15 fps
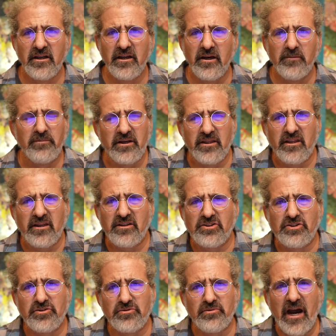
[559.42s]
but that is
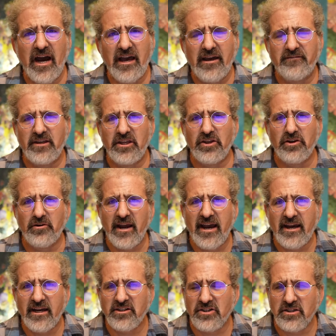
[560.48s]
driving your
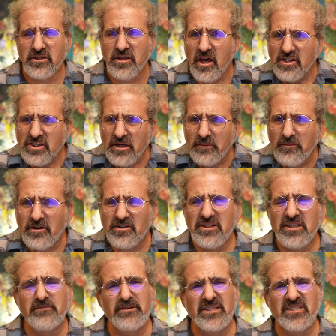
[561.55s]
actions. Somewhere
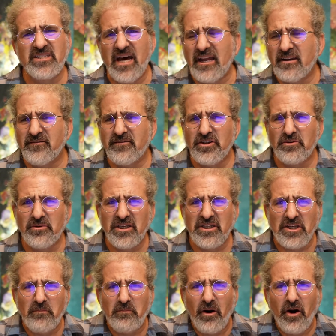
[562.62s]
deep inside of you is a
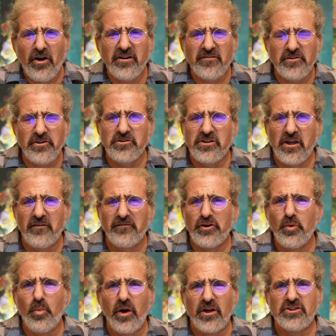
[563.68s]
part of yourself you
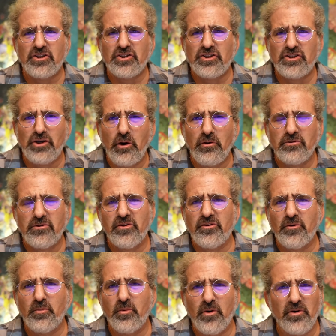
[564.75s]
want to show to the
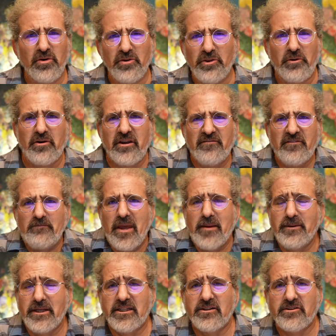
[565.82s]
world, or even maybe
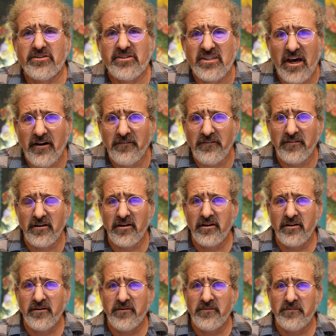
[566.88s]
to yourself,
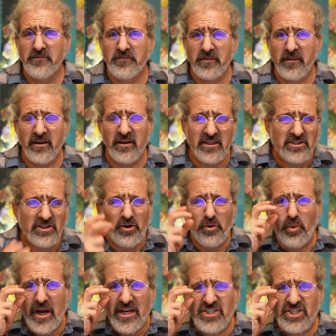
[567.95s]
is a
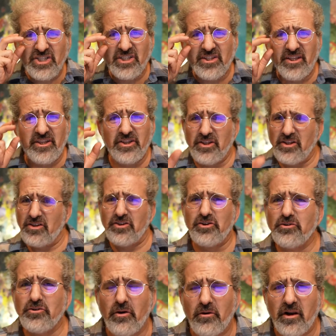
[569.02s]
question that you
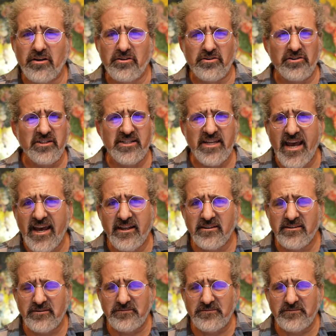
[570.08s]
don't understand,